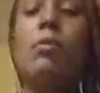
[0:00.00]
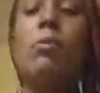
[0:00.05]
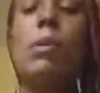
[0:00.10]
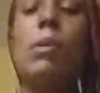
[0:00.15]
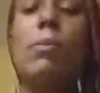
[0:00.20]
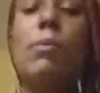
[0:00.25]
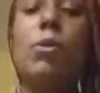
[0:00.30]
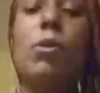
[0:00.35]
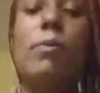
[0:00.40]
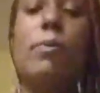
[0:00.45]

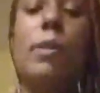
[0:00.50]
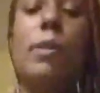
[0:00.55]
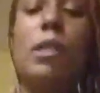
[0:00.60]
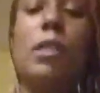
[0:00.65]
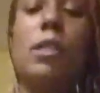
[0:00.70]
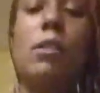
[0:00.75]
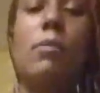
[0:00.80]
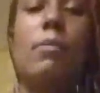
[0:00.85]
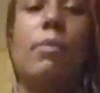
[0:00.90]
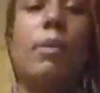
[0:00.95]
Maybe you'll be
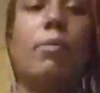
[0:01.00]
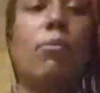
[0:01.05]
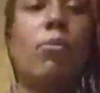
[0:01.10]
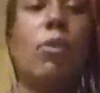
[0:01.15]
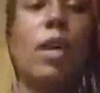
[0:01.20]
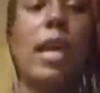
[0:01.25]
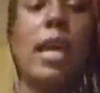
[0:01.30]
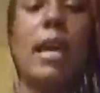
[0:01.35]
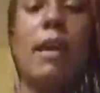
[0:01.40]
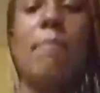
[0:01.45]
a little bit
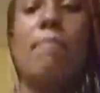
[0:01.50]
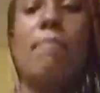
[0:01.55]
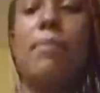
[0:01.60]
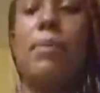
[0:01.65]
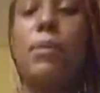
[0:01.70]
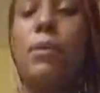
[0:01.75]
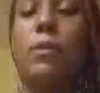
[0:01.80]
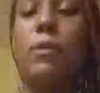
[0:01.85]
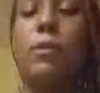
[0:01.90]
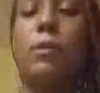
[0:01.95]
more
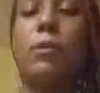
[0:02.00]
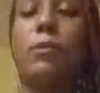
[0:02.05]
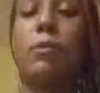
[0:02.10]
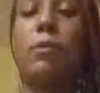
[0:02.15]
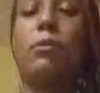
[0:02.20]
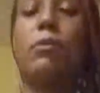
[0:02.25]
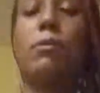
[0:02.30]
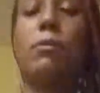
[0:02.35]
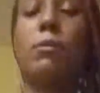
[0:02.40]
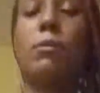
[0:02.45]
happier.
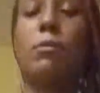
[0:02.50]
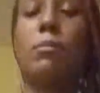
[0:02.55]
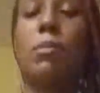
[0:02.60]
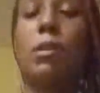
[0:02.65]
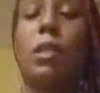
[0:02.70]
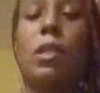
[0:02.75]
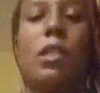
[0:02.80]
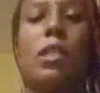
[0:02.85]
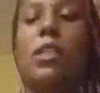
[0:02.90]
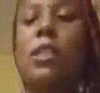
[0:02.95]

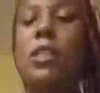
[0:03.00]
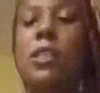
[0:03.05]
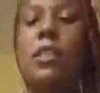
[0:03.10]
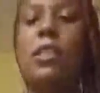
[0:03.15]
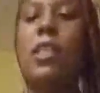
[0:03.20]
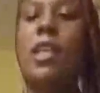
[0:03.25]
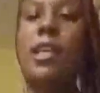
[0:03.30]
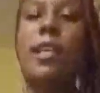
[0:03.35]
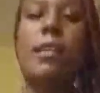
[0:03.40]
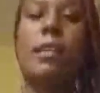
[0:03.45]
Because
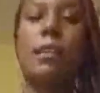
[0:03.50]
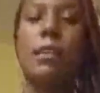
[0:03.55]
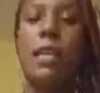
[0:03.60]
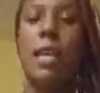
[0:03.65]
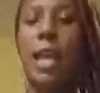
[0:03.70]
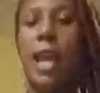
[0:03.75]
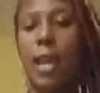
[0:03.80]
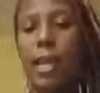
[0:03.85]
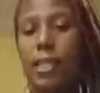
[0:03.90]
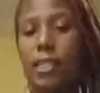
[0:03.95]
that
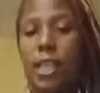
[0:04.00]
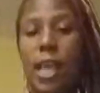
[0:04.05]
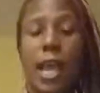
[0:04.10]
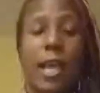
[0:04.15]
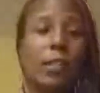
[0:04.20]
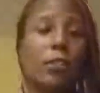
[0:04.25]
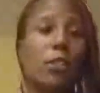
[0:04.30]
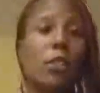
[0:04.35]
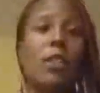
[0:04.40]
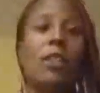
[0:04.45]
is
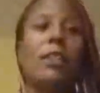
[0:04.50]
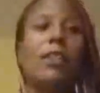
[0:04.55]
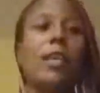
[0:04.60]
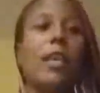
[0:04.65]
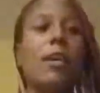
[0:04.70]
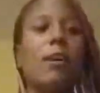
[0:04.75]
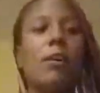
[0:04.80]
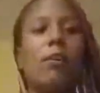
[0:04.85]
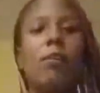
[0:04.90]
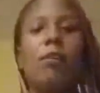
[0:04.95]
actually
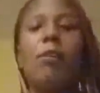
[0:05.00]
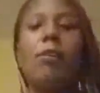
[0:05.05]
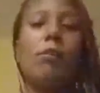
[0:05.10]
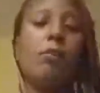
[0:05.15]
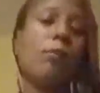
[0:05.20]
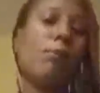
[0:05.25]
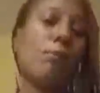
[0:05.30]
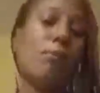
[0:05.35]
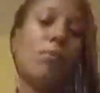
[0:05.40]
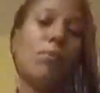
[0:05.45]
there.
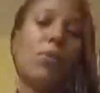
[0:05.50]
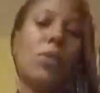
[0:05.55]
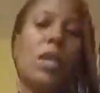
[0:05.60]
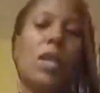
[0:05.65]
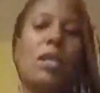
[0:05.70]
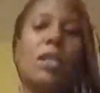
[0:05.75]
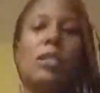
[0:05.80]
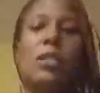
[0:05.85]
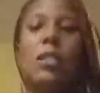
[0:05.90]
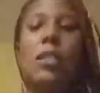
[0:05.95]
I can
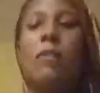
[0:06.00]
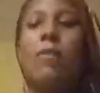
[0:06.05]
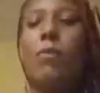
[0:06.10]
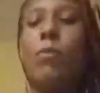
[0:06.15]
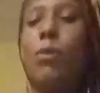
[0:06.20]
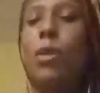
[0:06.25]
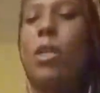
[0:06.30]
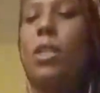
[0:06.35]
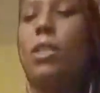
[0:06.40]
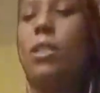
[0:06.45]
see if it
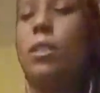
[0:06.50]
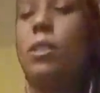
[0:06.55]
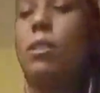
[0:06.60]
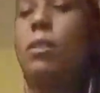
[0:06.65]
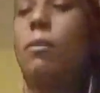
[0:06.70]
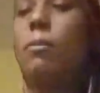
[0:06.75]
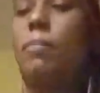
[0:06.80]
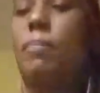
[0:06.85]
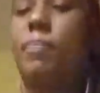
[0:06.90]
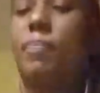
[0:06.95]
wasn't.
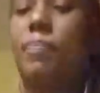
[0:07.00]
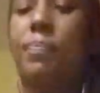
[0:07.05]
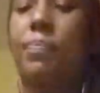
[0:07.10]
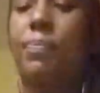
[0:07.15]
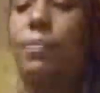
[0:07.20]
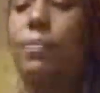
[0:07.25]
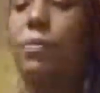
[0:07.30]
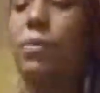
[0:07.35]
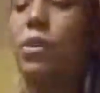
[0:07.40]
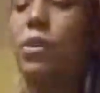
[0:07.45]

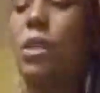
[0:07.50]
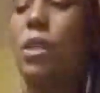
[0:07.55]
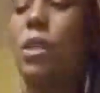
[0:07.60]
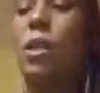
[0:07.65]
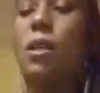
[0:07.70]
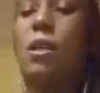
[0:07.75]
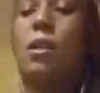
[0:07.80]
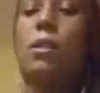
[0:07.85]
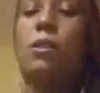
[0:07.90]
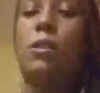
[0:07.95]

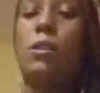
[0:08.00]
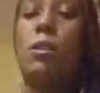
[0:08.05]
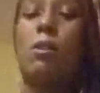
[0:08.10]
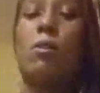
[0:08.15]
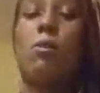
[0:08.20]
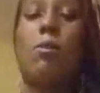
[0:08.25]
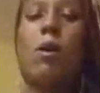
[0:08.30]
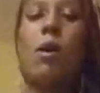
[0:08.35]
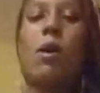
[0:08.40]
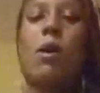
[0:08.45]

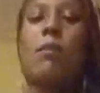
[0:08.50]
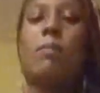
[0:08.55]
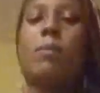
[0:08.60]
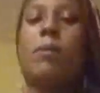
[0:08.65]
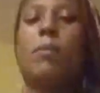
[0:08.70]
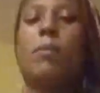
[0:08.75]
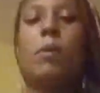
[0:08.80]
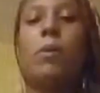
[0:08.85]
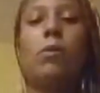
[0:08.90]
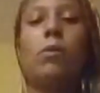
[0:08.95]
So,
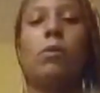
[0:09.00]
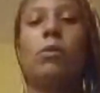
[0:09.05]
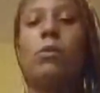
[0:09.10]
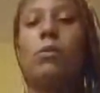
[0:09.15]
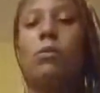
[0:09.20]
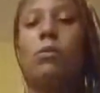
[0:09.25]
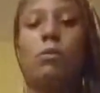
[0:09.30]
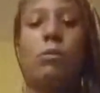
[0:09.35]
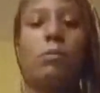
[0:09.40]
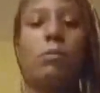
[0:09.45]
the most
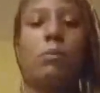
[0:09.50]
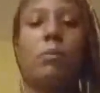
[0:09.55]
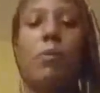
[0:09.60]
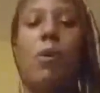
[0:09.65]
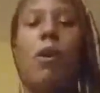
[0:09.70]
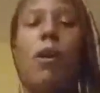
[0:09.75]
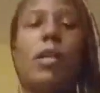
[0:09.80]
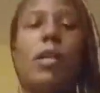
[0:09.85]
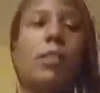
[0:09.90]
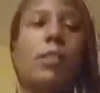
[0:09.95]

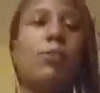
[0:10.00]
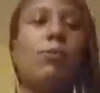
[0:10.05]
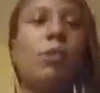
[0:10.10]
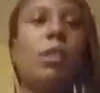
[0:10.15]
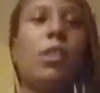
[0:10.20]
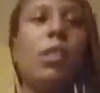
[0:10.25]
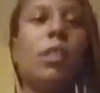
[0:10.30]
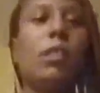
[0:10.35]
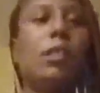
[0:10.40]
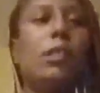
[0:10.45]
part is you
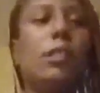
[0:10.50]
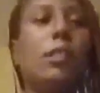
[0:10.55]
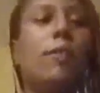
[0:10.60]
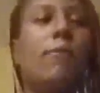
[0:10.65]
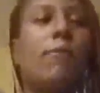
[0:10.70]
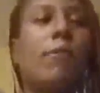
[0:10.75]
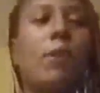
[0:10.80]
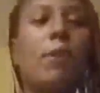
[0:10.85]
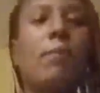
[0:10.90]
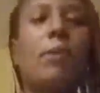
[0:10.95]
kidding yourself on
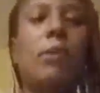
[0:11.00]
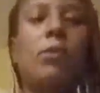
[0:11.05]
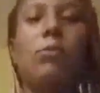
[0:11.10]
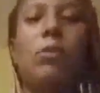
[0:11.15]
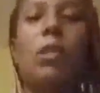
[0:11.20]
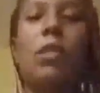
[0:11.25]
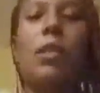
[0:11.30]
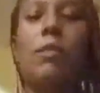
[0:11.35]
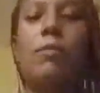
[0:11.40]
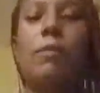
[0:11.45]
how much you
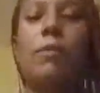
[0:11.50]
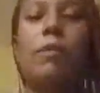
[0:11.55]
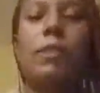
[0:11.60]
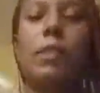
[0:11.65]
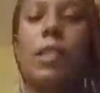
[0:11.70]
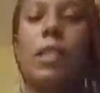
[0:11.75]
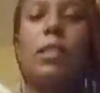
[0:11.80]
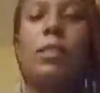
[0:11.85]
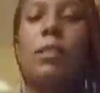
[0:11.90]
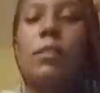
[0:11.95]
love it.
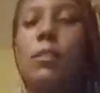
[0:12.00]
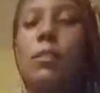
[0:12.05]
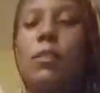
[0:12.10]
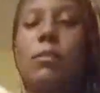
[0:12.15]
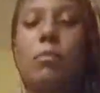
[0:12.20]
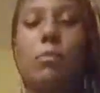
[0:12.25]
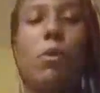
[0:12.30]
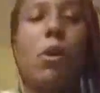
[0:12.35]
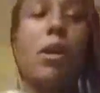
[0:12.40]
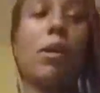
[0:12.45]
That's the
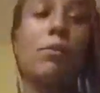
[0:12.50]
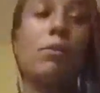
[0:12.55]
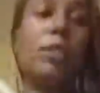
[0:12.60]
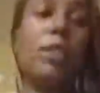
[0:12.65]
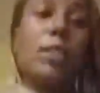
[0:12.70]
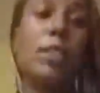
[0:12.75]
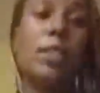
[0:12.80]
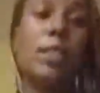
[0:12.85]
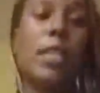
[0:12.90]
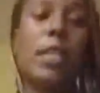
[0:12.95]
part you need to
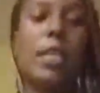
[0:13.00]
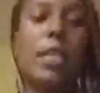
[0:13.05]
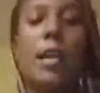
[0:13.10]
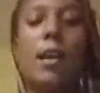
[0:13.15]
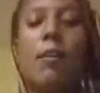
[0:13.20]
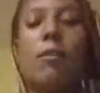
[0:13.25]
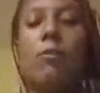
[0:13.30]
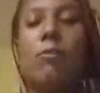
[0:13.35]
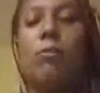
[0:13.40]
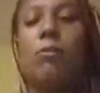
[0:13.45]
take
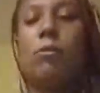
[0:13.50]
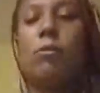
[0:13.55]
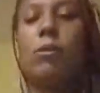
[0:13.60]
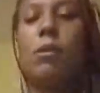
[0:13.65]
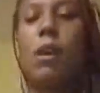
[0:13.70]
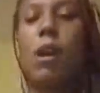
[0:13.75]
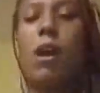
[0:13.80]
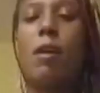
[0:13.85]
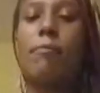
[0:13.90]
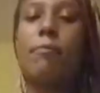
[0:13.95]
out,
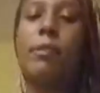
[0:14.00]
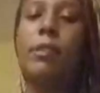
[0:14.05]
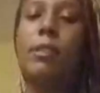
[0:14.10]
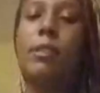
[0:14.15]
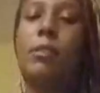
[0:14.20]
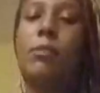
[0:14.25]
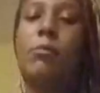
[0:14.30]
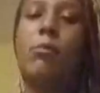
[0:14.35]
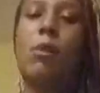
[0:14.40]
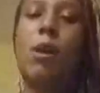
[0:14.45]
Aries.
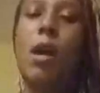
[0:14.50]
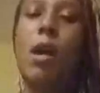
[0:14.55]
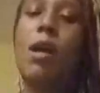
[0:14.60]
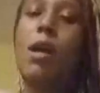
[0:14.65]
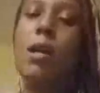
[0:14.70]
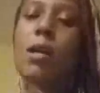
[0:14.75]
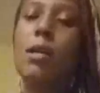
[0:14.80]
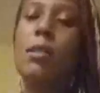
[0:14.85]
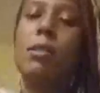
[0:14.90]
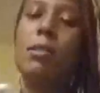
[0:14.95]

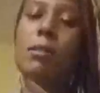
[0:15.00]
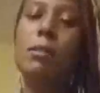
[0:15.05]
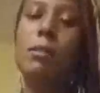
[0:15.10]
Okay.